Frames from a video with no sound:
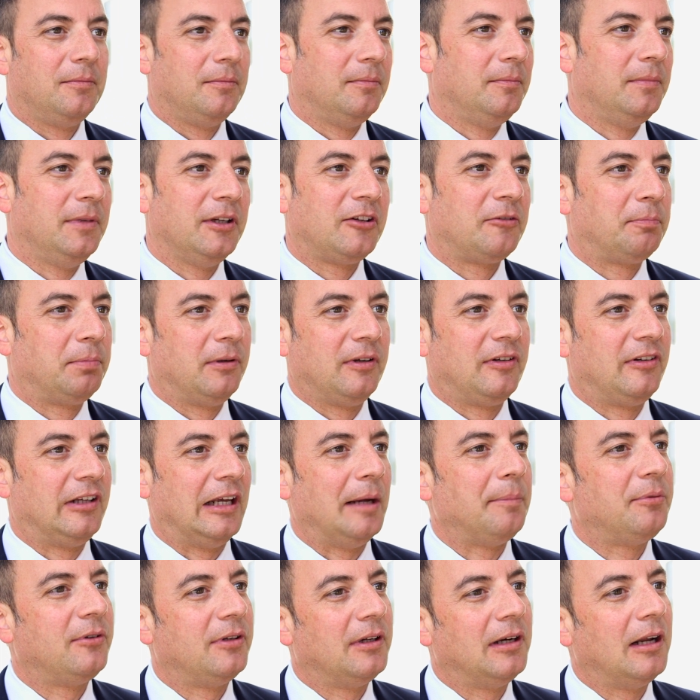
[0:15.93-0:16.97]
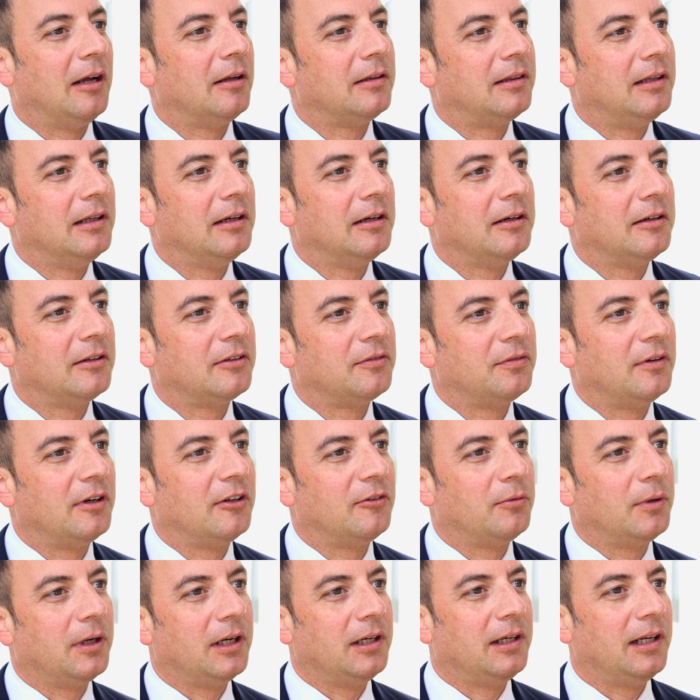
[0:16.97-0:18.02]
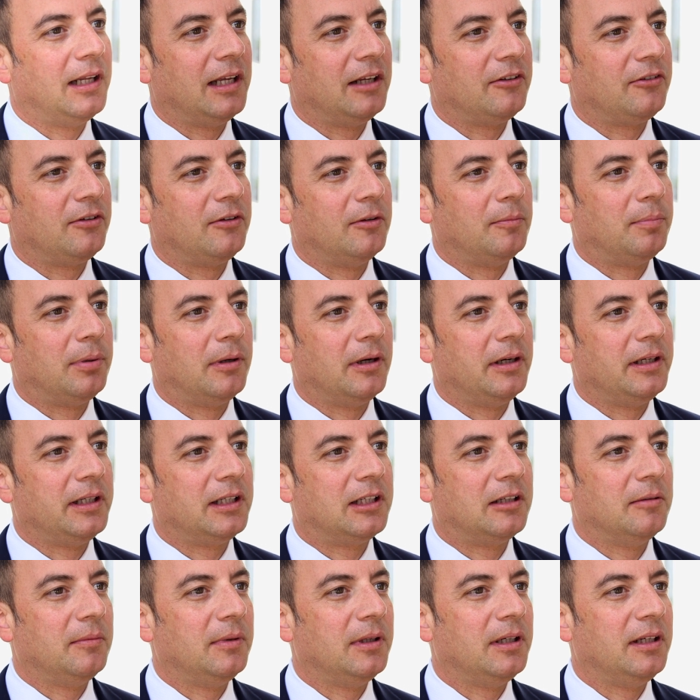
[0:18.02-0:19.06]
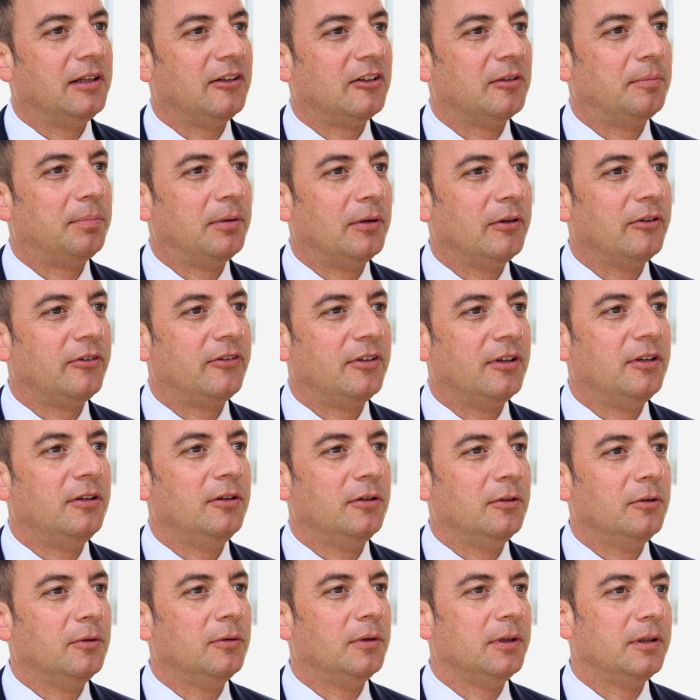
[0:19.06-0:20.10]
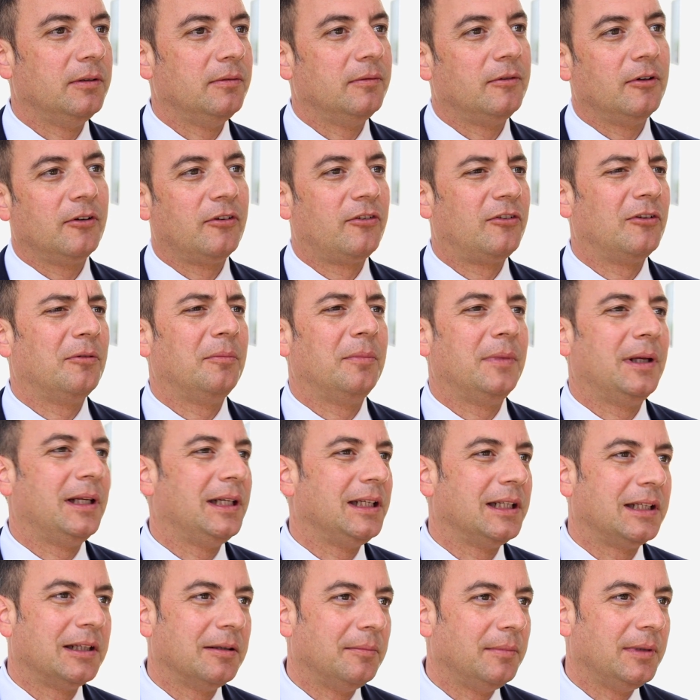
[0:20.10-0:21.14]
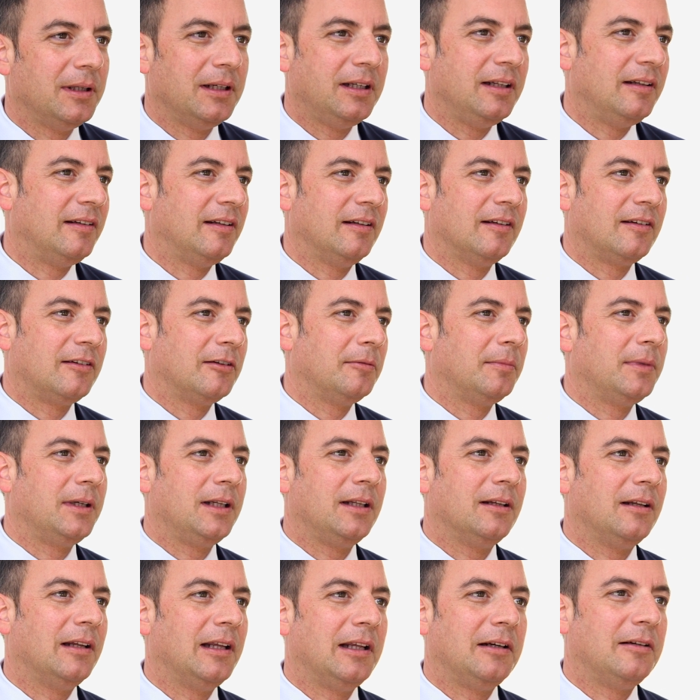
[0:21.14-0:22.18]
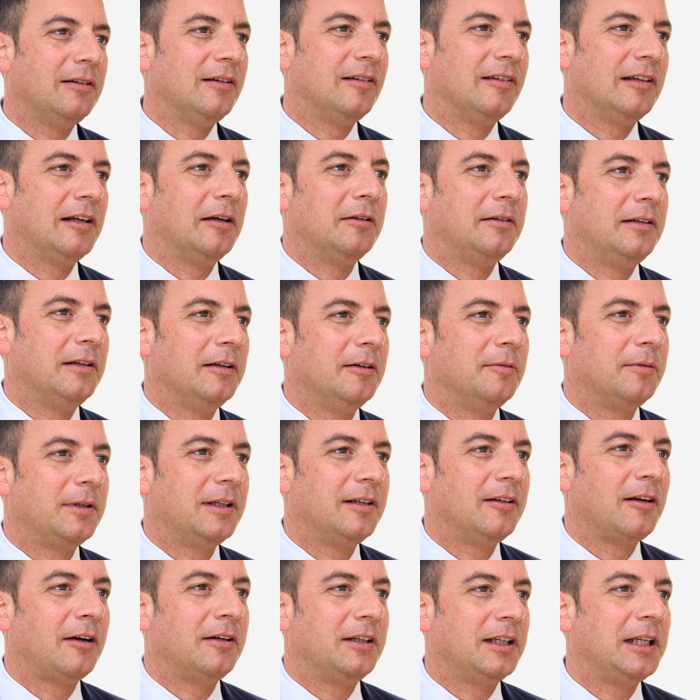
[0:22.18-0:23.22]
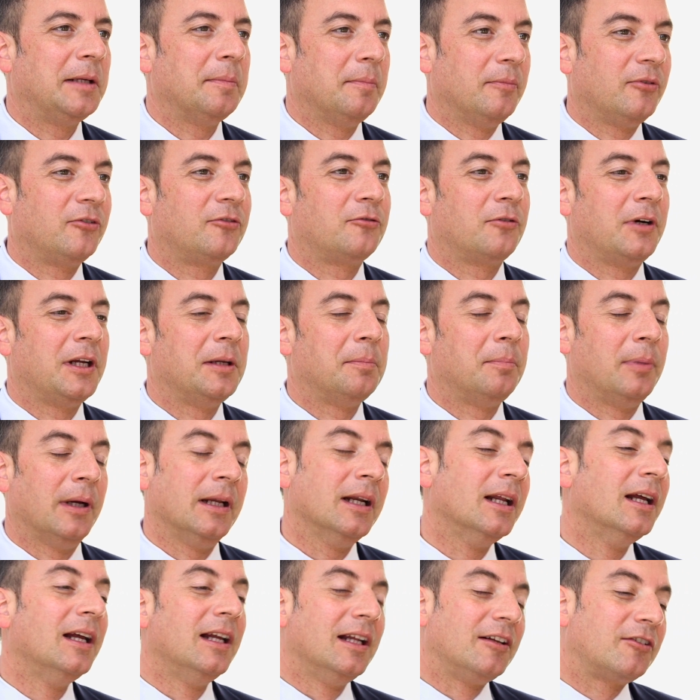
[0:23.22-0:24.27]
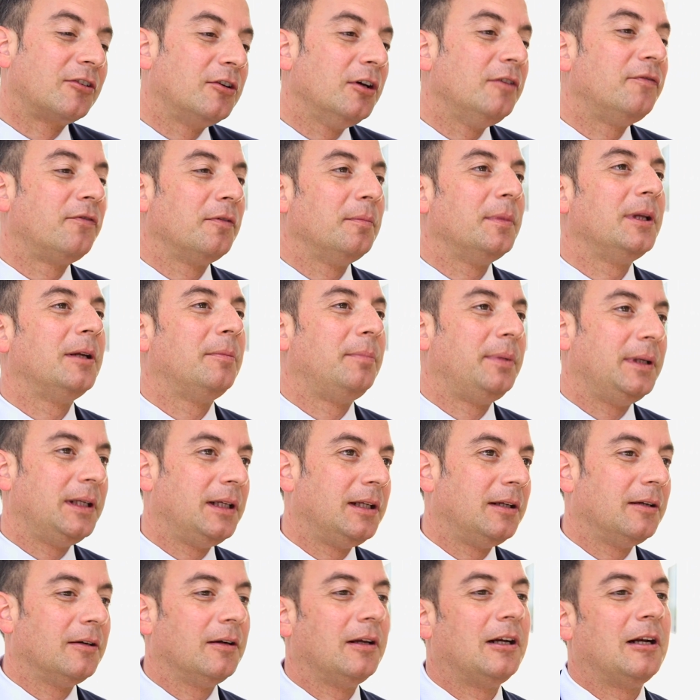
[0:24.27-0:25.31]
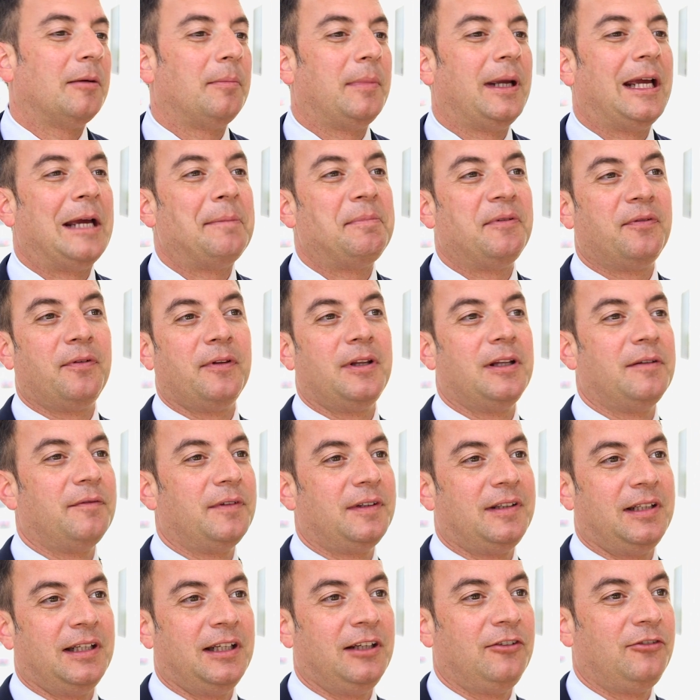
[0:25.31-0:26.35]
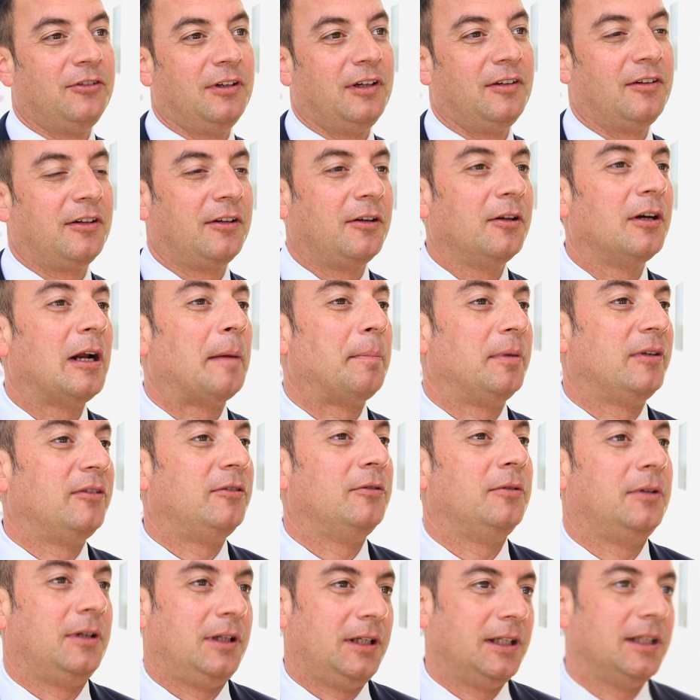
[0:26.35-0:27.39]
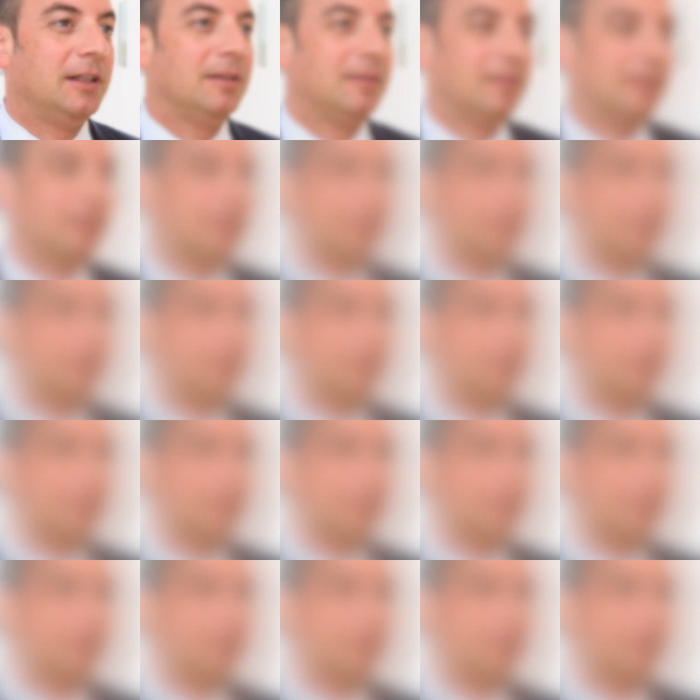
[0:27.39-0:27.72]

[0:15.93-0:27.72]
misperception out there as far as what a national party committee is supposed to do, and there's so many committees and so many letters out there, it's hard to keep them straight, but it's good for me to be here, and I'm happy for the invitation. It's a good opportunity.